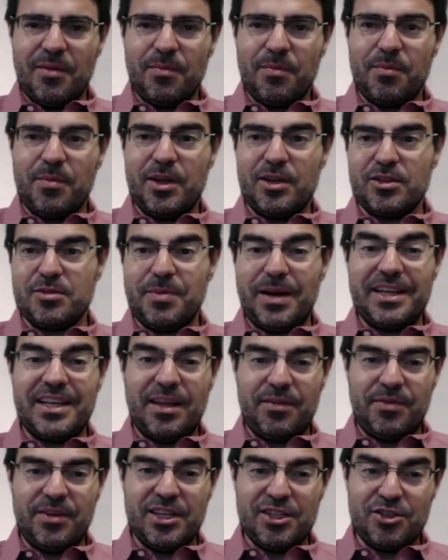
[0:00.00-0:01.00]
because by
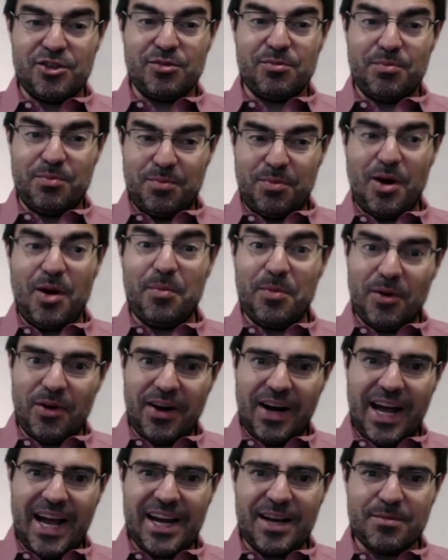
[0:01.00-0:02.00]
definition,
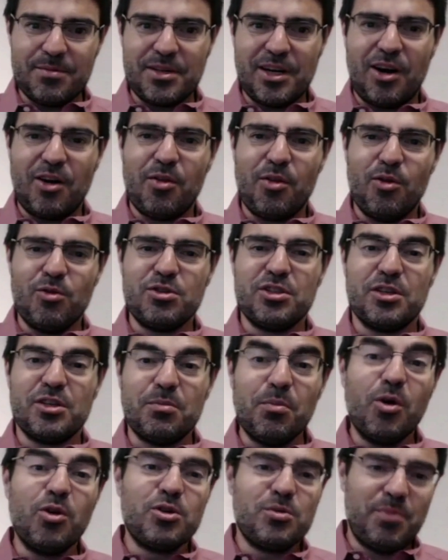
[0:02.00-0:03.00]
popular items are those that
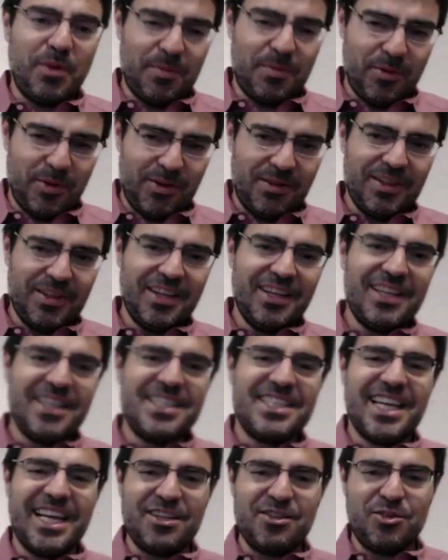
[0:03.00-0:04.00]
most people
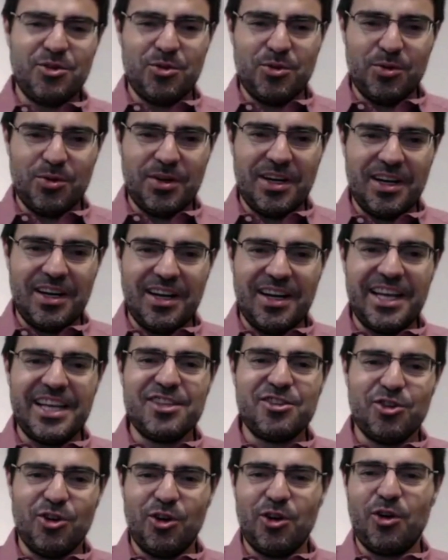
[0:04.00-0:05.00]
tend to
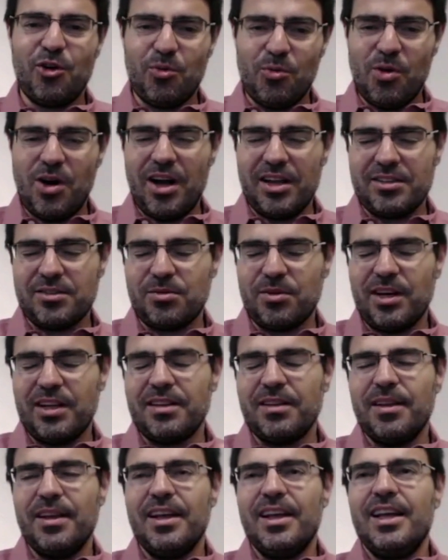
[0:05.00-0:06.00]
enjoy or watch, right?
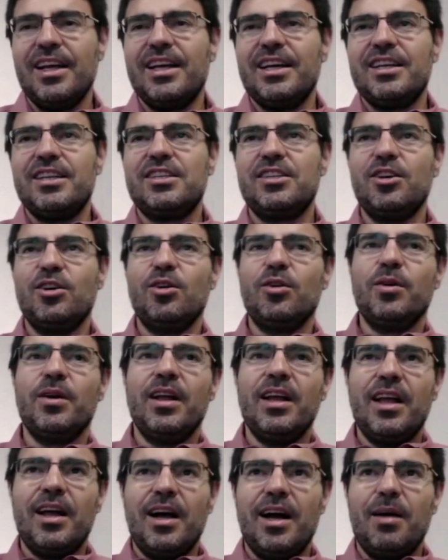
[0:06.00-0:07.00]
So
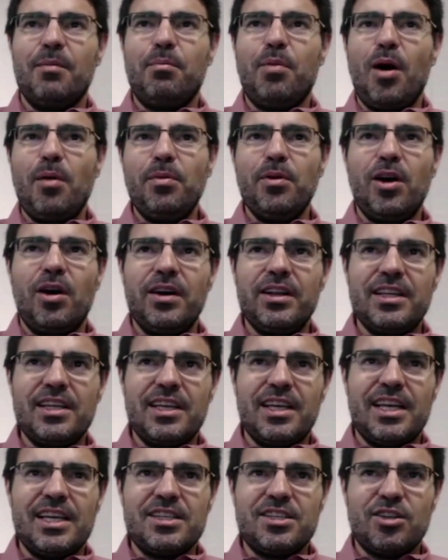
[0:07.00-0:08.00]
popularity
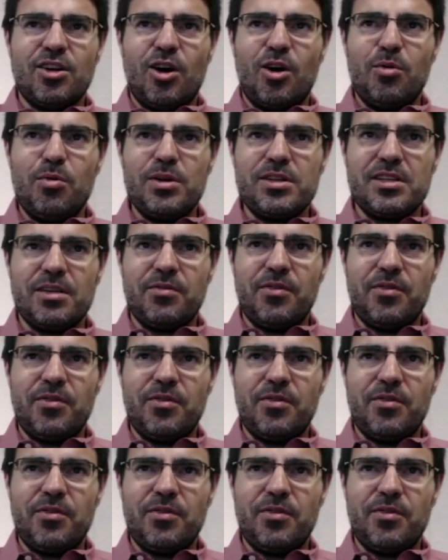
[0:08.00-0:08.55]
is always a